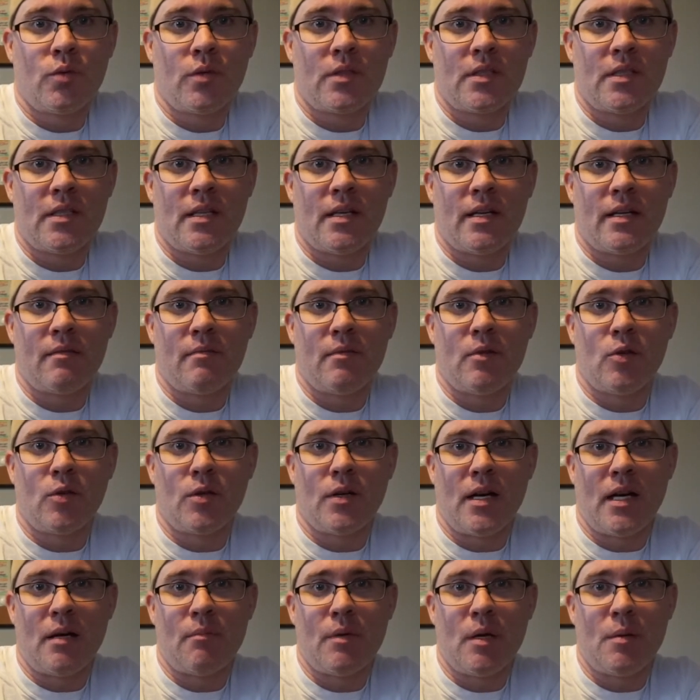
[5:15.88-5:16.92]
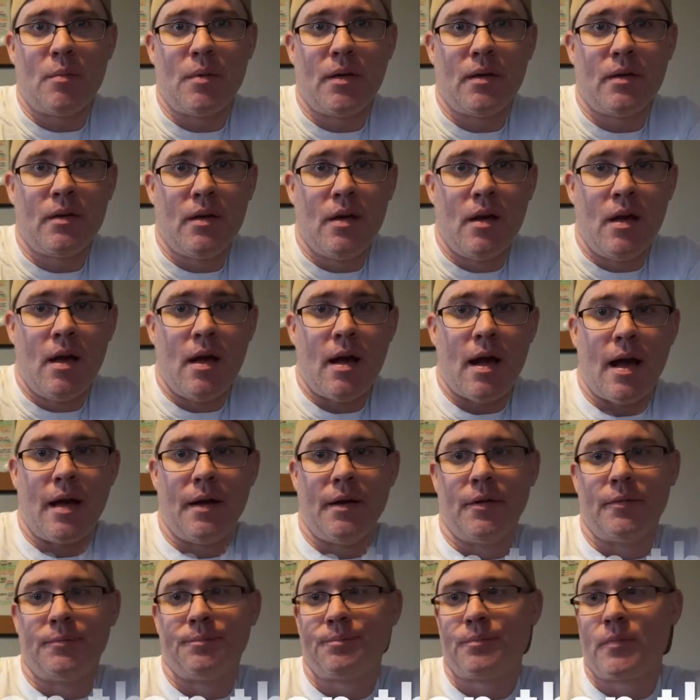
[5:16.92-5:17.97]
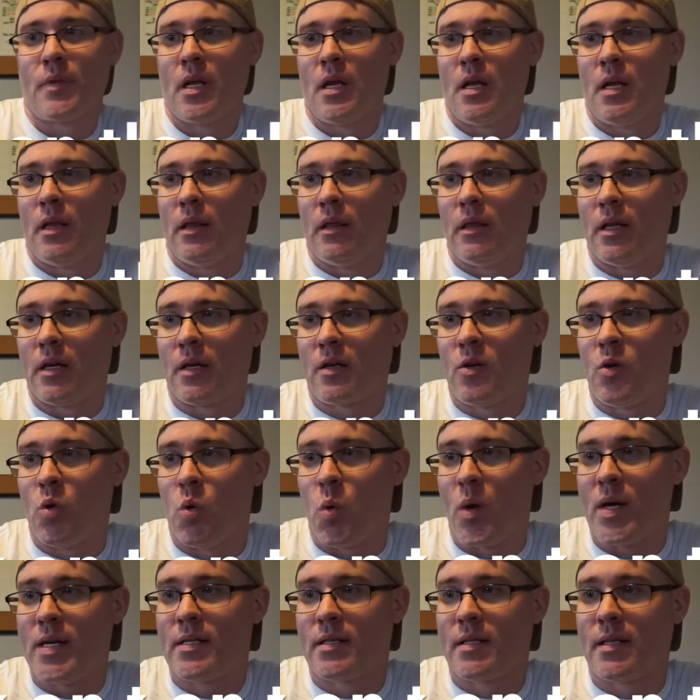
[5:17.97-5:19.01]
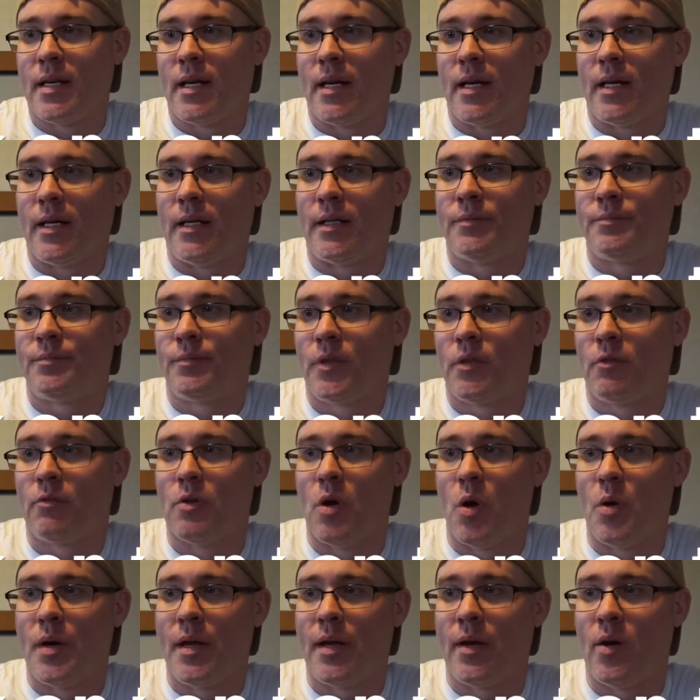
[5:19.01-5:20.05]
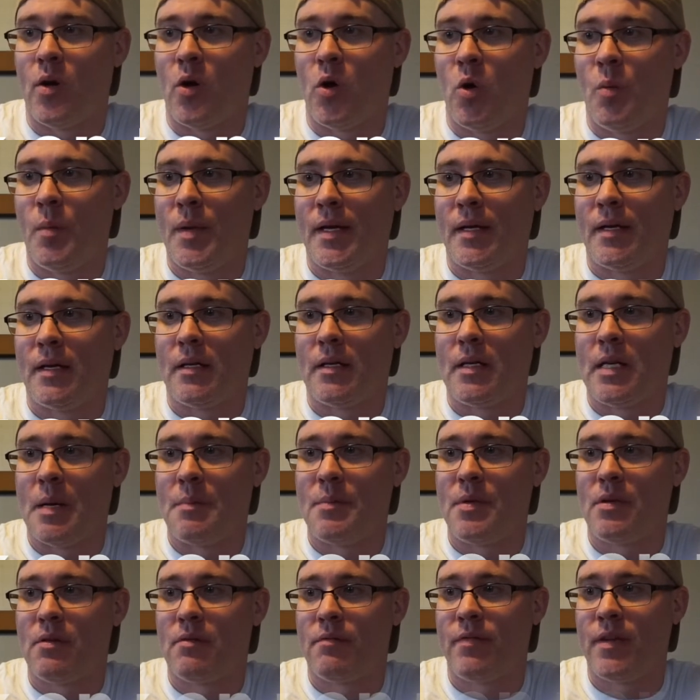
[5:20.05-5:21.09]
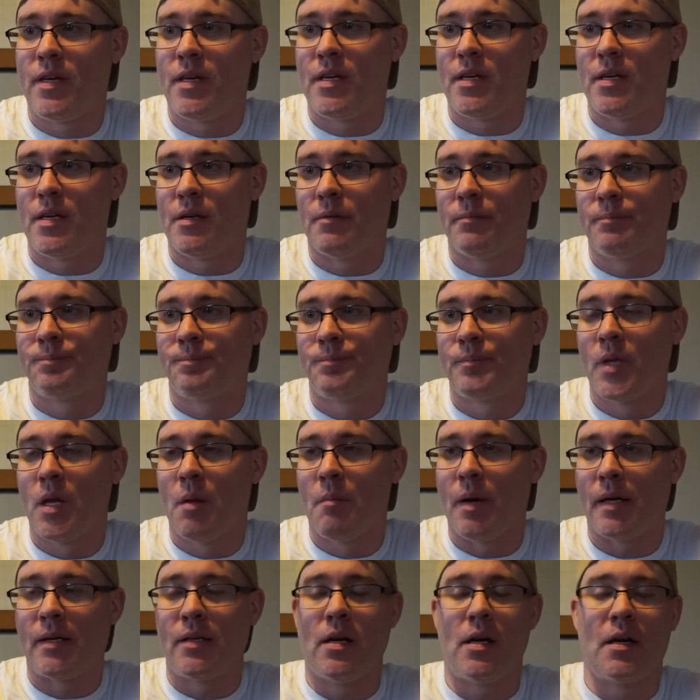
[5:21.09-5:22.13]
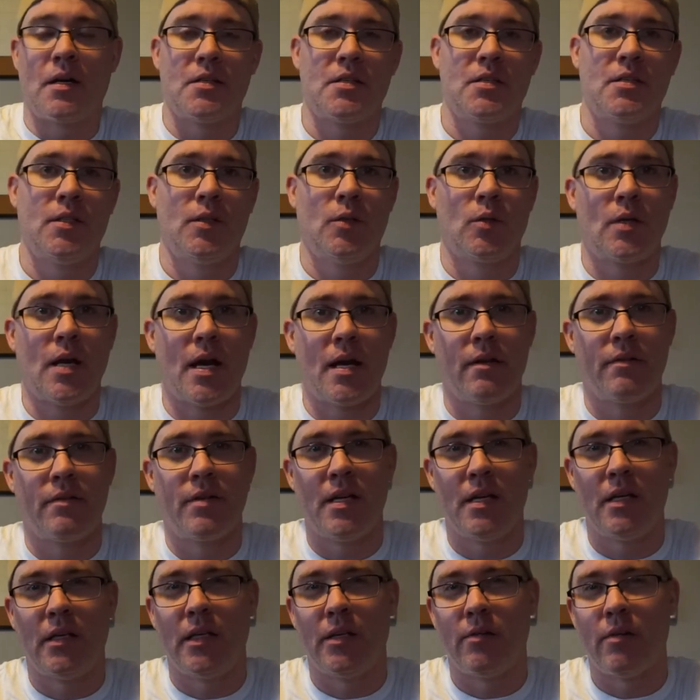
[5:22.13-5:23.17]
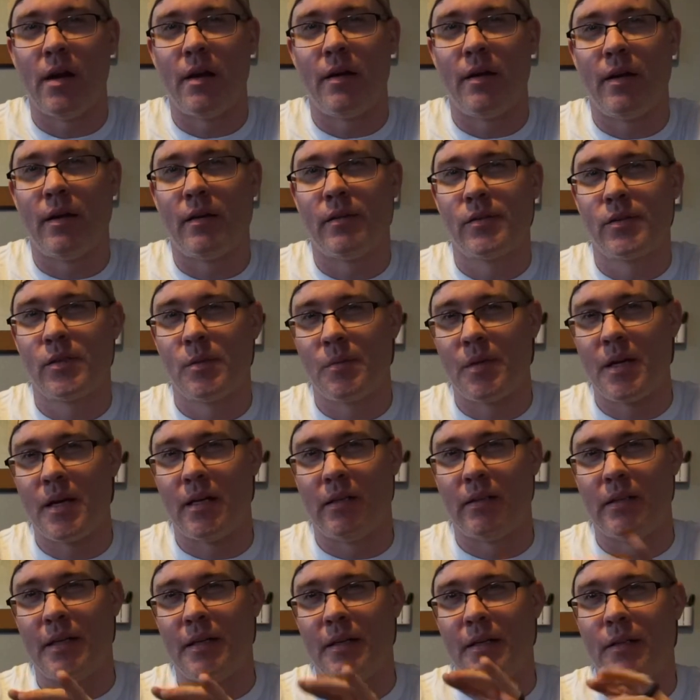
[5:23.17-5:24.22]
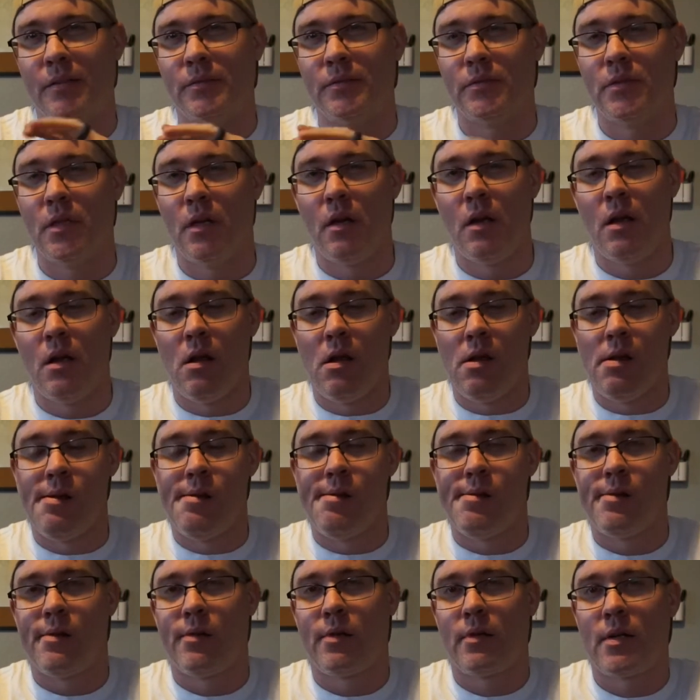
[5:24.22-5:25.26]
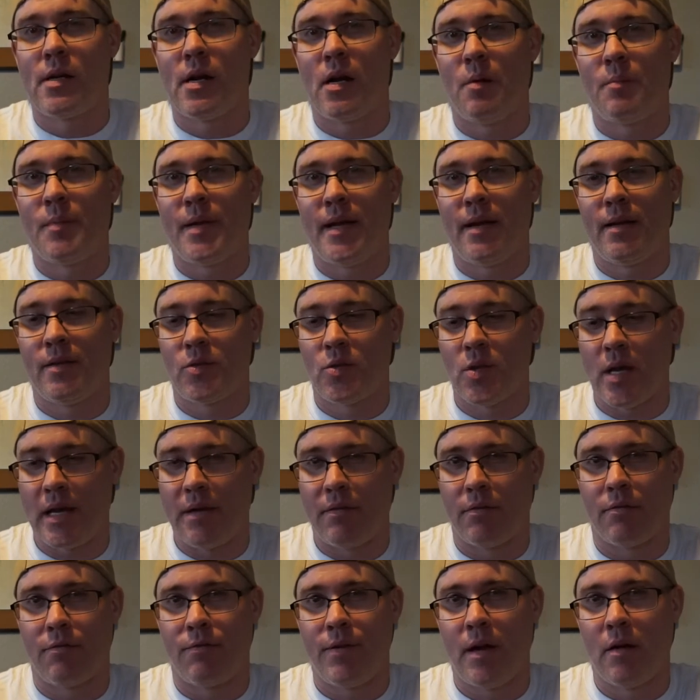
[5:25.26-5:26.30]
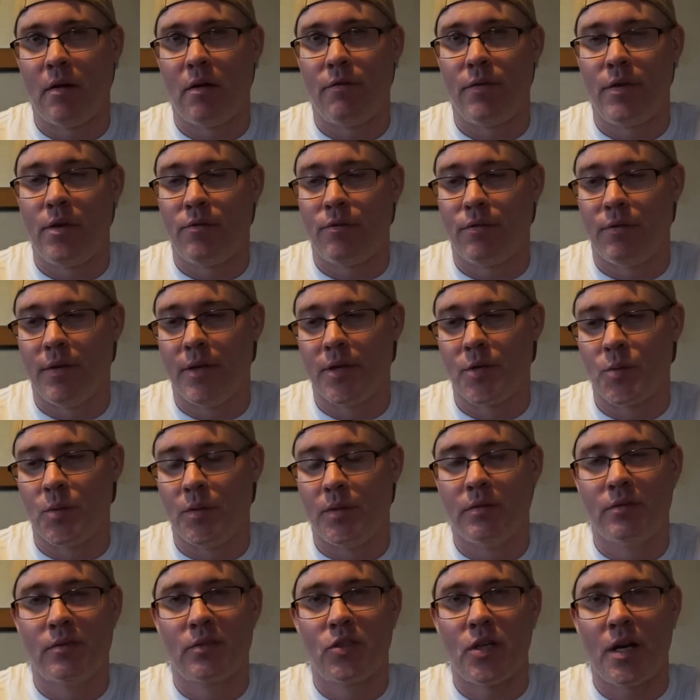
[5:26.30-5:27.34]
See that or not, maybe? I don't know. La Cuesta, growing at home in WV. My tongue is still kind of tingling right now, so I'm kind of letting it calm down so I give a fair review for this one.